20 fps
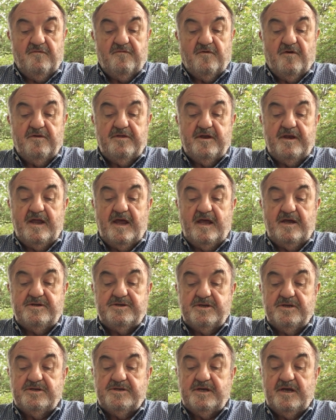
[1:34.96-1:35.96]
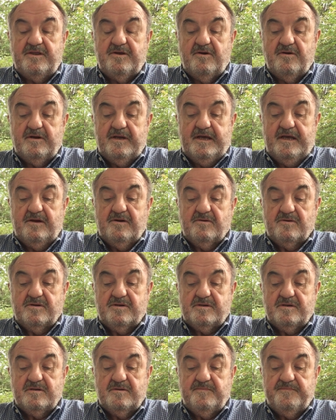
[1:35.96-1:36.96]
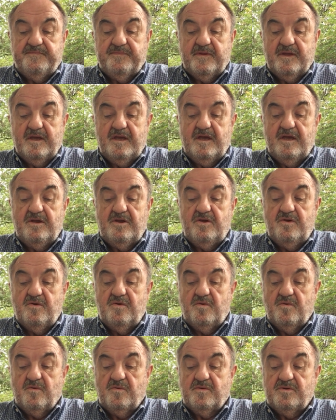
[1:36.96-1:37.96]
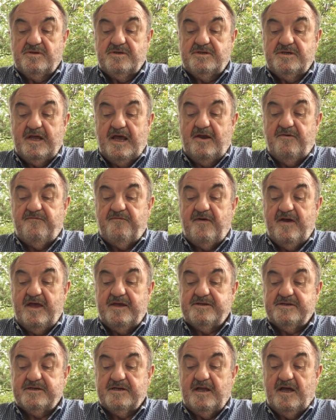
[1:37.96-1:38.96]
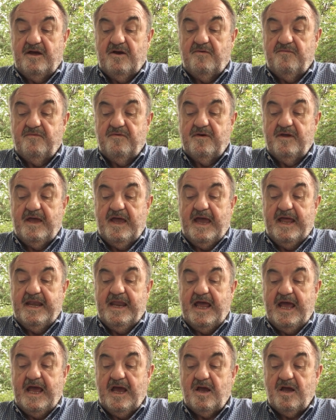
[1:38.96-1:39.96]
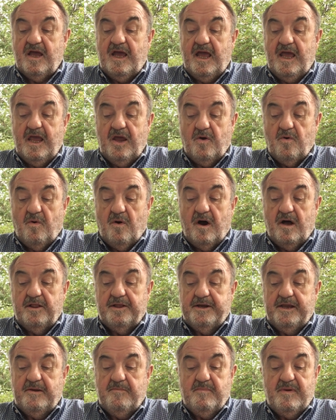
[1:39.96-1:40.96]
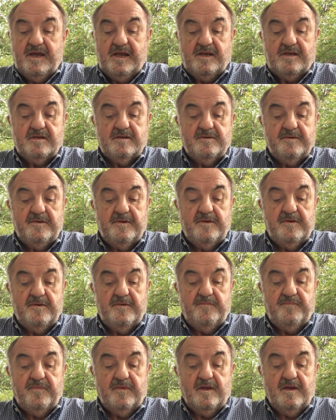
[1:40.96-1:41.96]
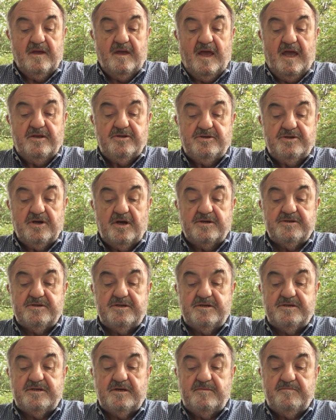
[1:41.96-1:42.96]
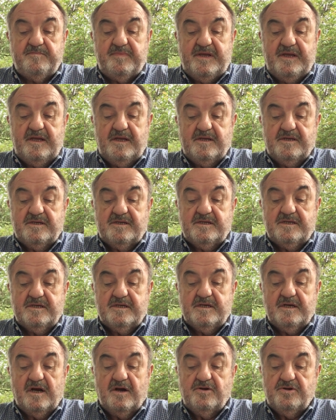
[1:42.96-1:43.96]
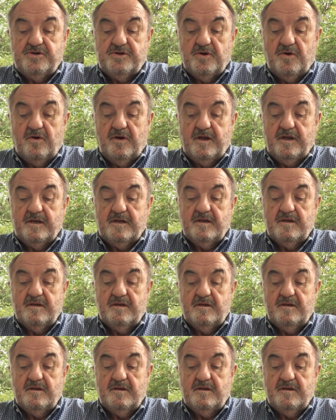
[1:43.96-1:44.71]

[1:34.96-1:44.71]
For the nations and their leaders, in you, steadfast love and equality meet, and justice and peace are joined.